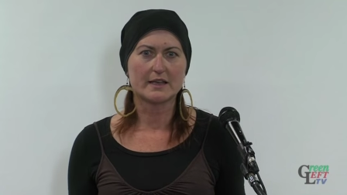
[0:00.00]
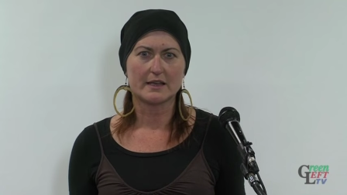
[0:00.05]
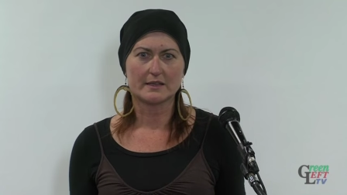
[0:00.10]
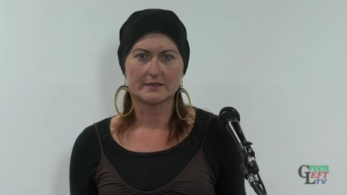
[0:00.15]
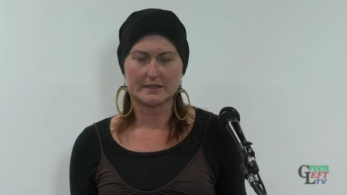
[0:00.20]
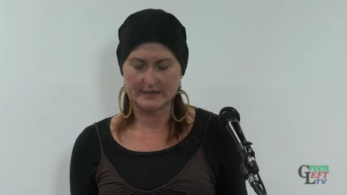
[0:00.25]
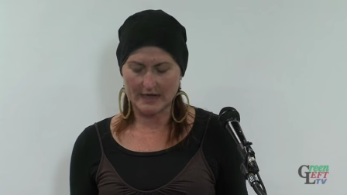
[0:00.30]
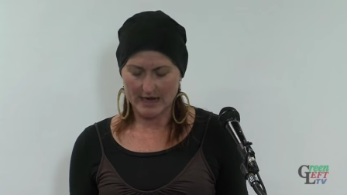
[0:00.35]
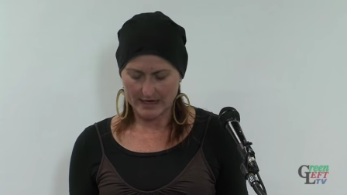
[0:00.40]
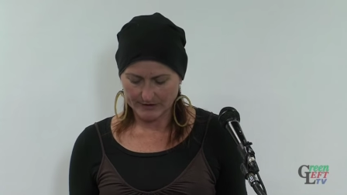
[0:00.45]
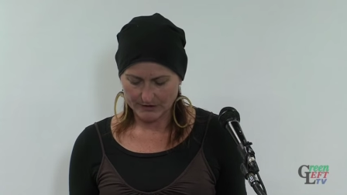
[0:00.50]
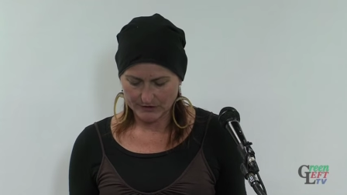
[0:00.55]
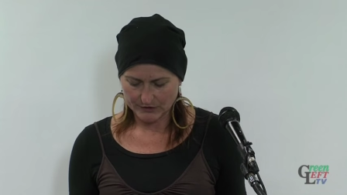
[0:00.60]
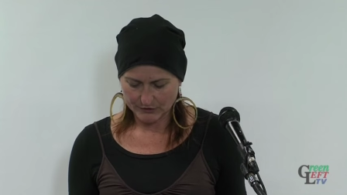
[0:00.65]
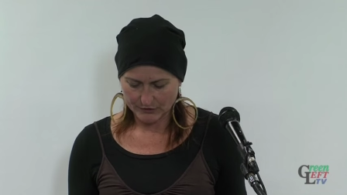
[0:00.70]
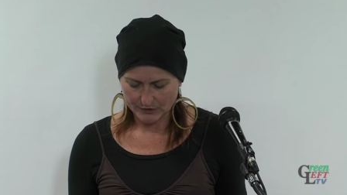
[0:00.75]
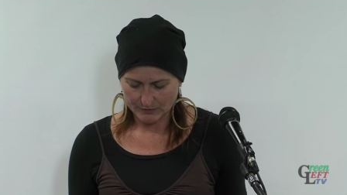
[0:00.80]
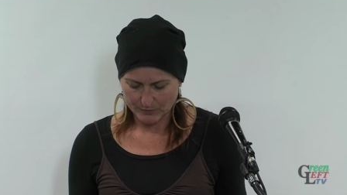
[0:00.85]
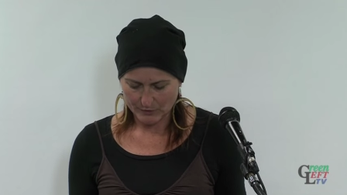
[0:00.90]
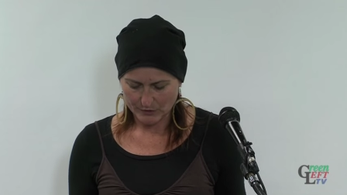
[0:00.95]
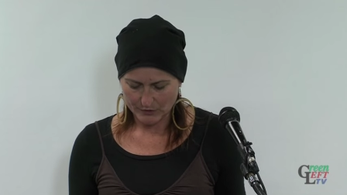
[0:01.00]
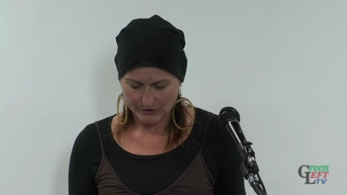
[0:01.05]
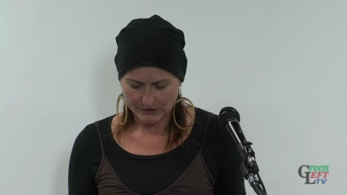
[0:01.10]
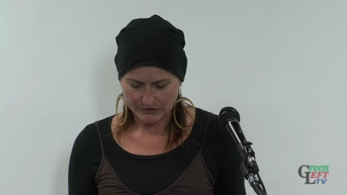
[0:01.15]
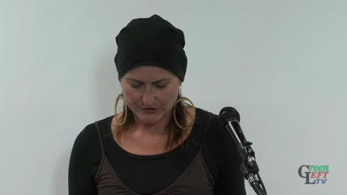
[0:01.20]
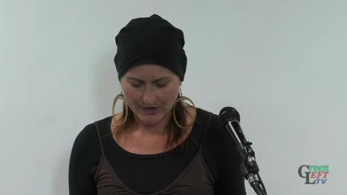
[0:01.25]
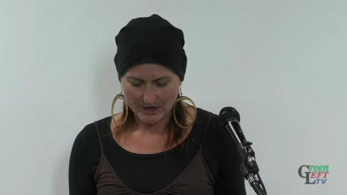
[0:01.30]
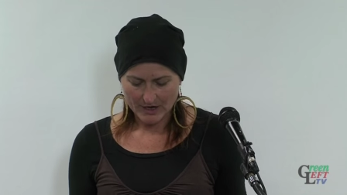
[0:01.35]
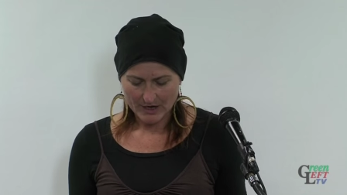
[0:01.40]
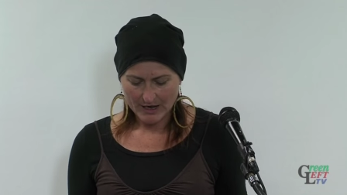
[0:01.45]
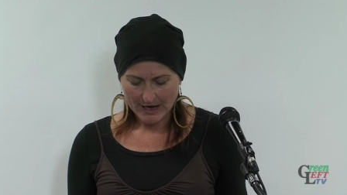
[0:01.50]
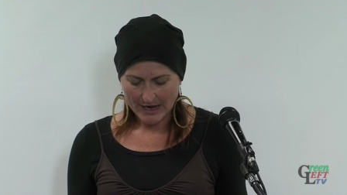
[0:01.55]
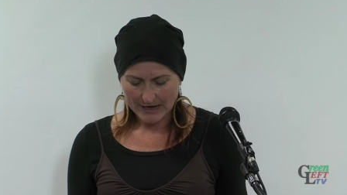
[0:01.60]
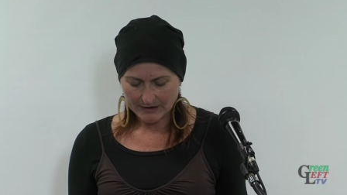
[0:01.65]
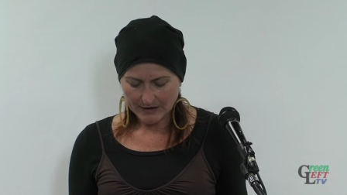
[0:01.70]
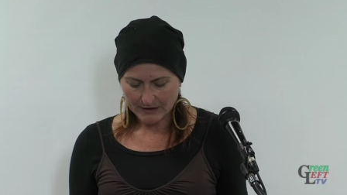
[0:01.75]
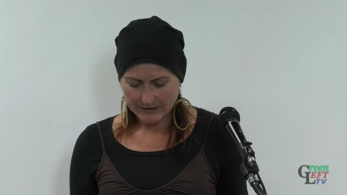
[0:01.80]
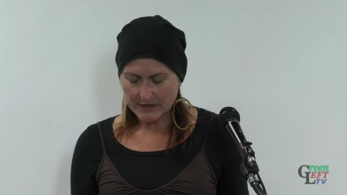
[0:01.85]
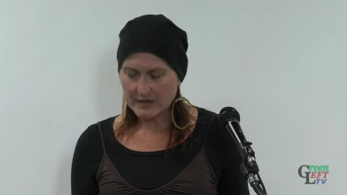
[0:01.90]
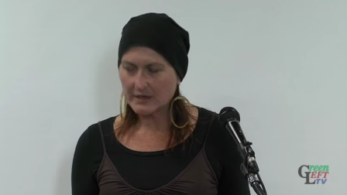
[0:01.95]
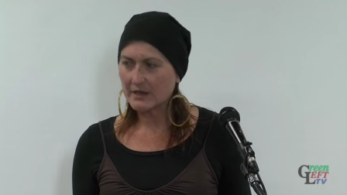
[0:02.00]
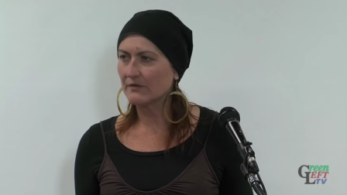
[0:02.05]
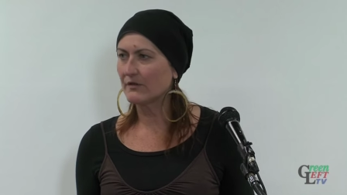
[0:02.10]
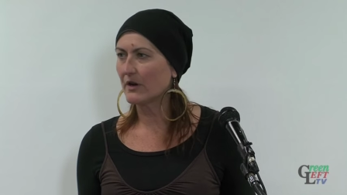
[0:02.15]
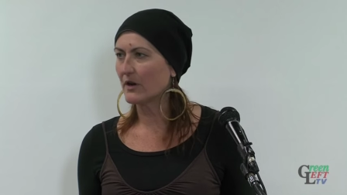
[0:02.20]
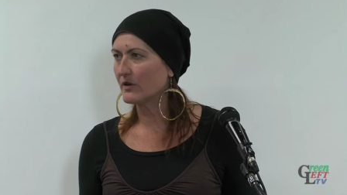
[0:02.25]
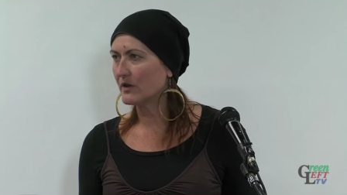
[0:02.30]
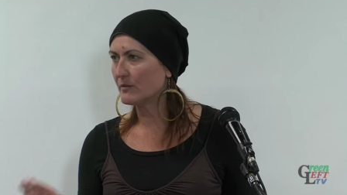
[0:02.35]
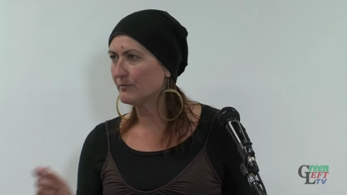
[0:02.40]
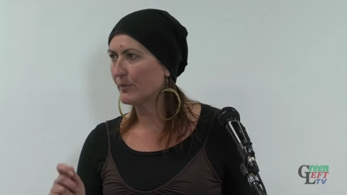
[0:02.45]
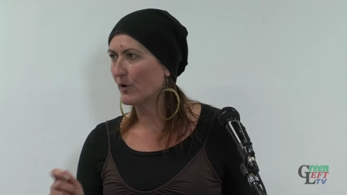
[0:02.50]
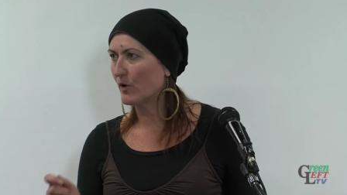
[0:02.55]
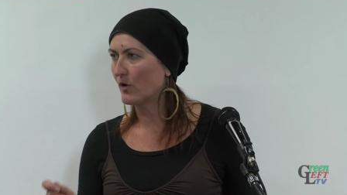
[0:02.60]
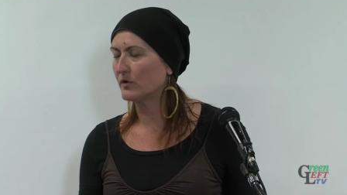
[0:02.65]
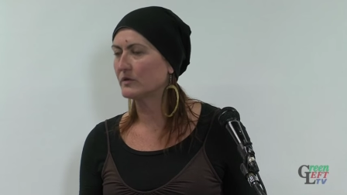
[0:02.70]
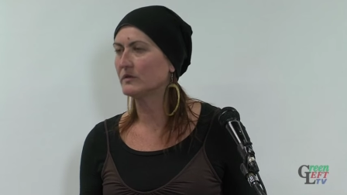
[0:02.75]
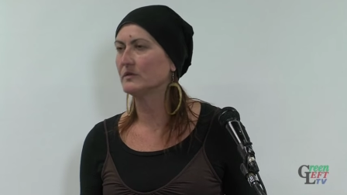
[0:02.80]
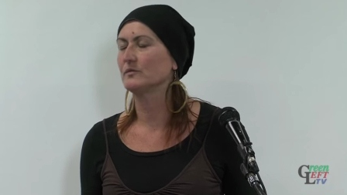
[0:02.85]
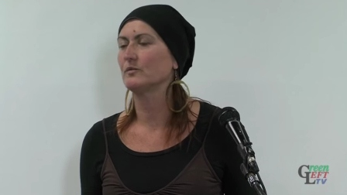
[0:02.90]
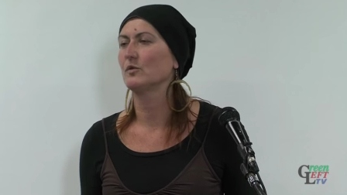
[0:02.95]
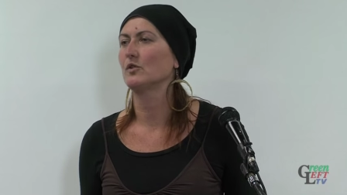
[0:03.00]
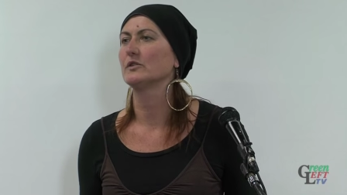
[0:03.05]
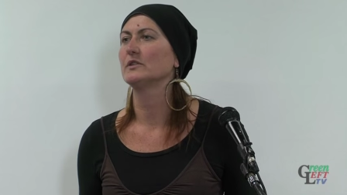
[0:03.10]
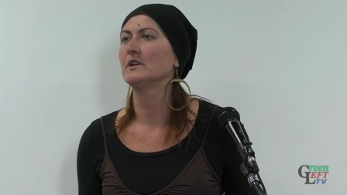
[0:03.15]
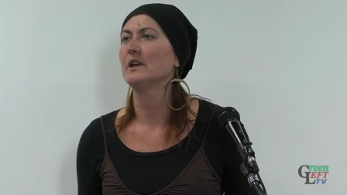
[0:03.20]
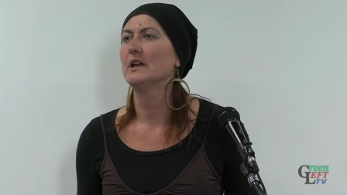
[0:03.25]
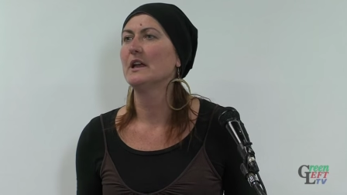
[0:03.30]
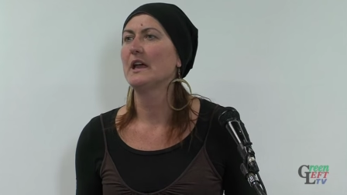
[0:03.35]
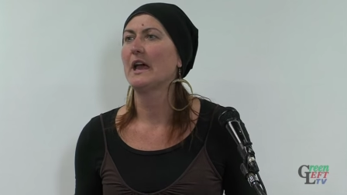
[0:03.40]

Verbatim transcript: are starting to emerge. And I think a very important one,